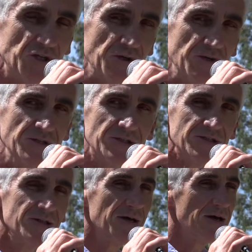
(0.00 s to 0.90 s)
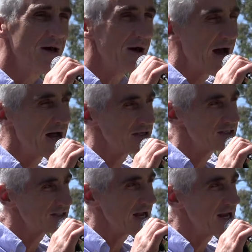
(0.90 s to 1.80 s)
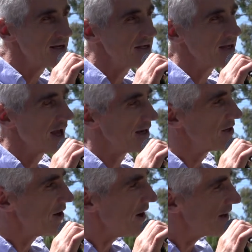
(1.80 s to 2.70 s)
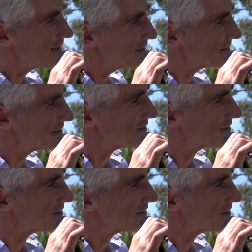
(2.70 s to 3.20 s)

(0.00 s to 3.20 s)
choose understanding and kindness